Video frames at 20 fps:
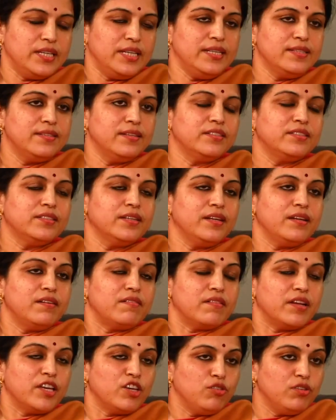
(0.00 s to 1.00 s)
Is the child
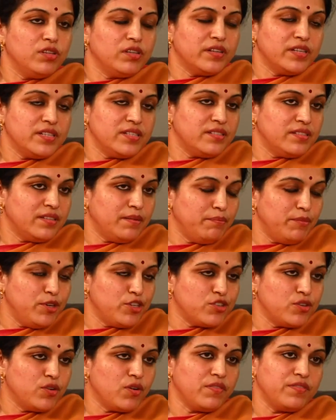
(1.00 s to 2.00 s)
regular in
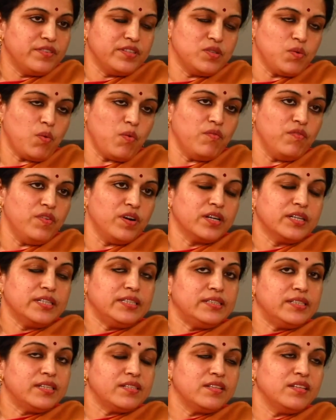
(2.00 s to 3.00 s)
submission of his homework?
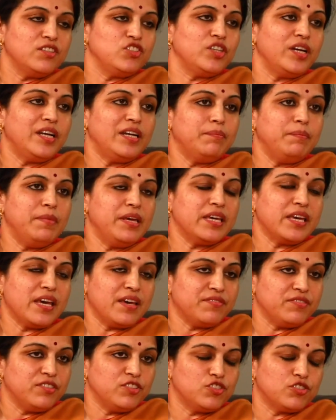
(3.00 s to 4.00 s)
Does the child make
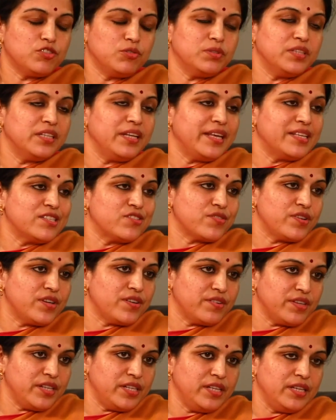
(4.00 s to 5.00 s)
efforts to do that extra
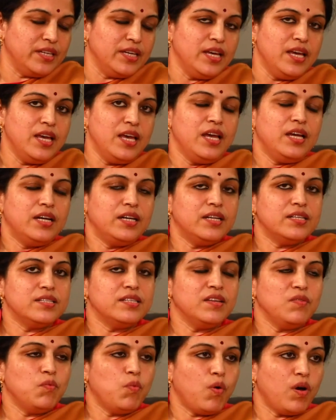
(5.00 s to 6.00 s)
reading? Does
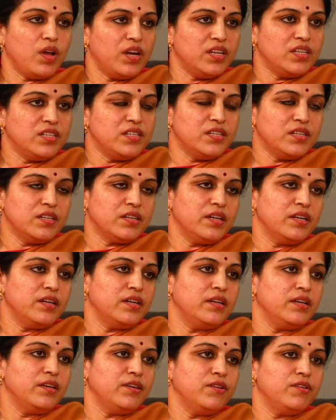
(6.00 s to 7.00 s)
he volunteer
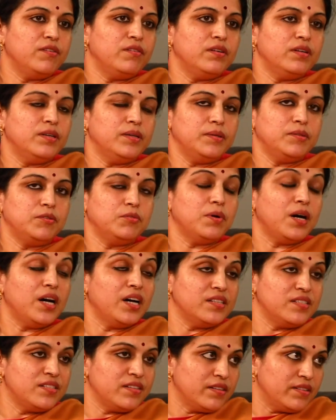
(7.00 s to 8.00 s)
and to
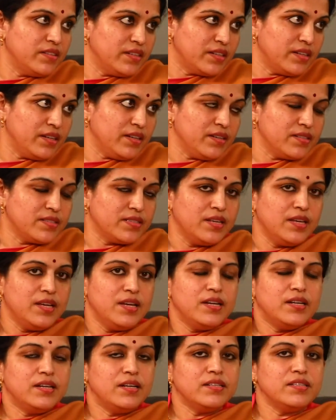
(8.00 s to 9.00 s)
answer in the class?
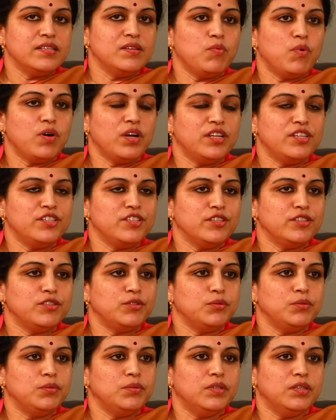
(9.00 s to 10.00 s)
Does he volunteer
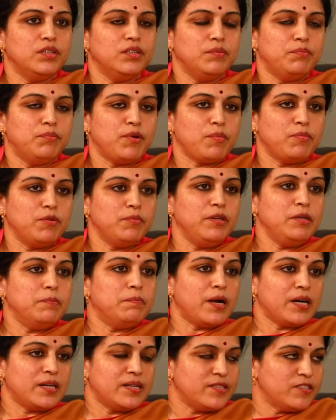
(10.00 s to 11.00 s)
to probably
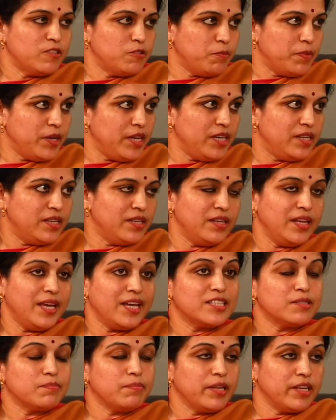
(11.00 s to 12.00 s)
participate and
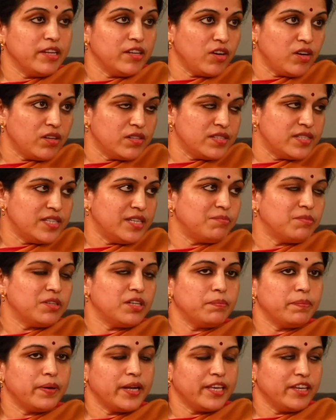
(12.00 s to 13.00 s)
explain a concept,
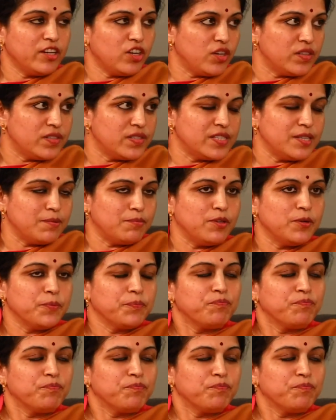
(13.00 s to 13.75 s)
apply a concept?